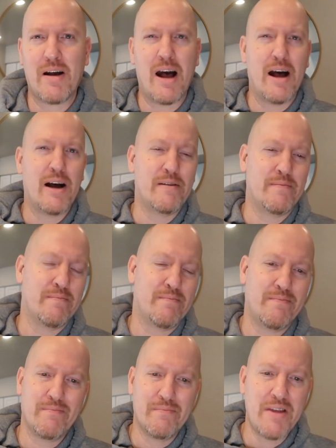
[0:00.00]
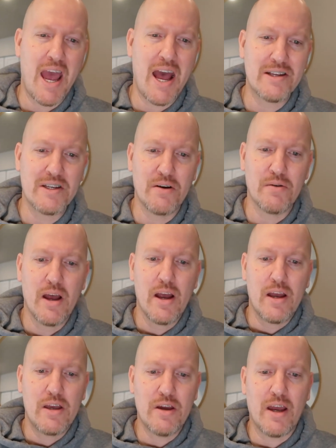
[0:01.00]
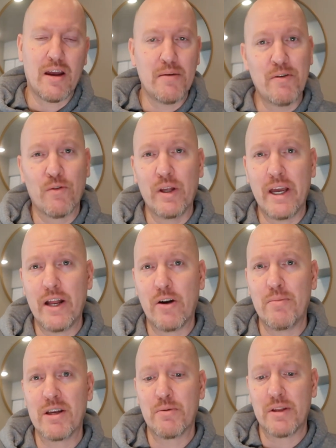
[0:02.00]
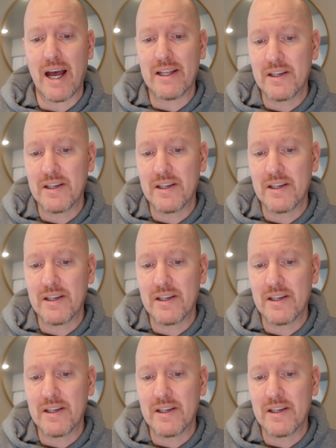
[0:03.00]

Um, yeah, so it could be really hit or miss with that.